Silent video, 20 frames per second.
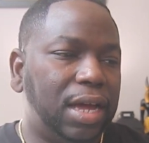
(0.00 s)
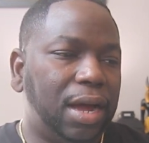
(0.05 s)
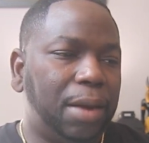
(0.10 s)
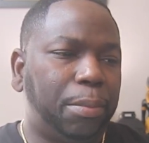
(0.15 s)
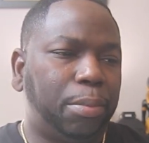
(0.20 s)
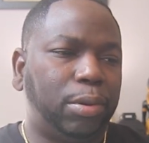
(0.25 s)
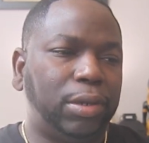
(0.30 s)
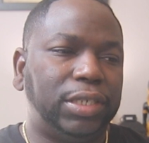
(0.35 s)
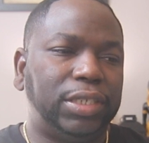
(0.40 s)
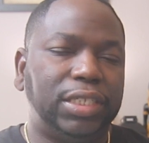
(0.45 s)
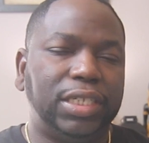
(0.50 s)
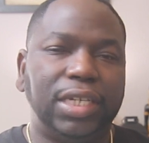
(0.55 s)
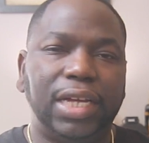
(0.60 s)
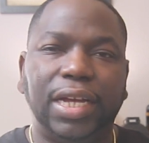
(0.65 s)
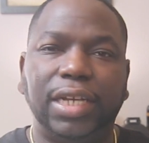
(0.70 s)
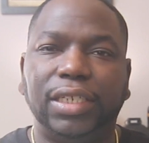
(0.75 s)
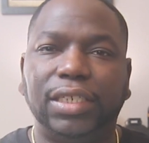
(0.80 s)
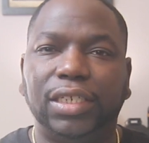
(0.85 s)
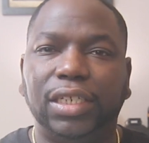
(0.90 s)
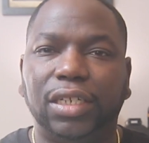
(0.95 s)

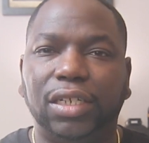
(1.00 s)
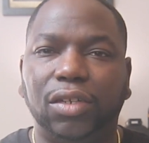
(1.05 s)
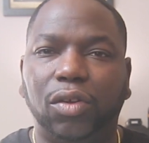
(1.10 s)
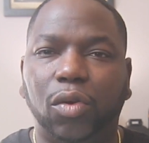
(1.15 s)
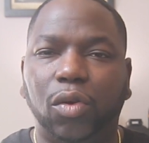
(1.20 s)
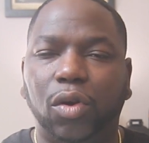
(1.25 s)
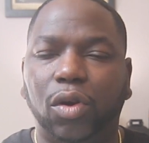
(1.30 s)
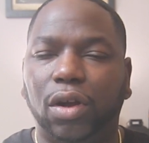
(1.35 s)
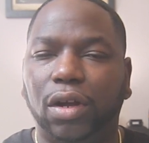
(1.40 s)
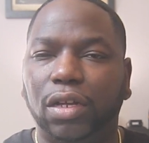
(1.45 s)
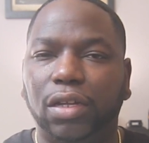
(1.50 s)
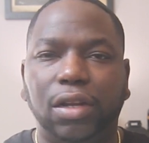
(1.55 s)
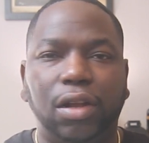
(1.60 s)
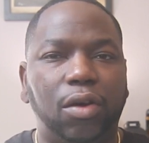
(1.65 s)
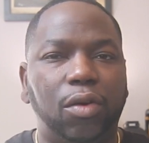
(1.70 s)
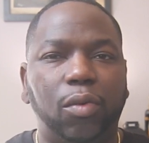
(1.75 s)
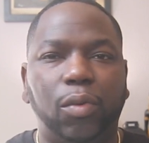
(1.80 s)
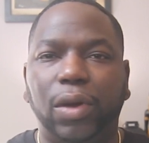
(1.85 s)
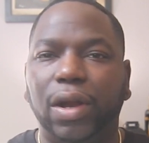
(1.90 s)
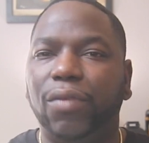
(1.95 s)
appreciation or,
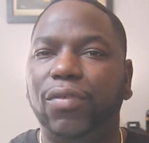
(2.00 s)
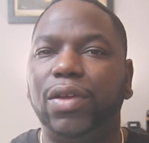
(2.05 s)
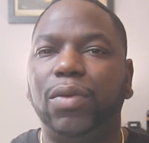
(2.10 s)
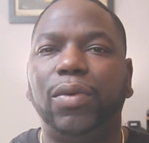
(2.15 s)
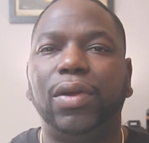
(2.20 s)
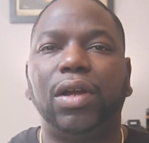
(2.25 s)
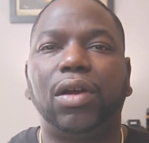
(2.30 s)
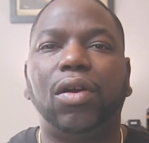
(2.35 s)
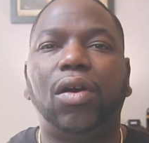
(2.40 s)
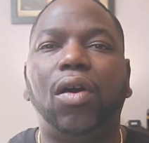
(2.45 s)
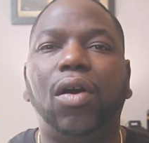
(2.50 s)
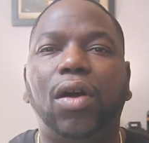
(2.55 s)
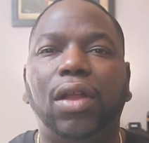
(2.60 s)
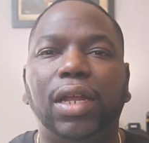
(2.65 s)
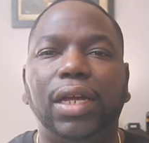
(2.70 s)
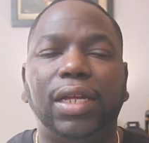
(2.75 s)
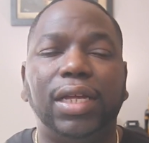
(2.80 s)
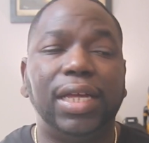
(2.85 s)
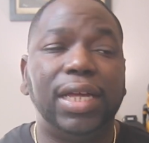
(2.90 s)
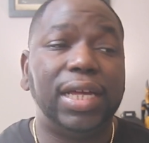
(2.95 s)
whatever you want to
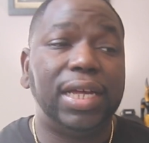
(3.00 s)
call it,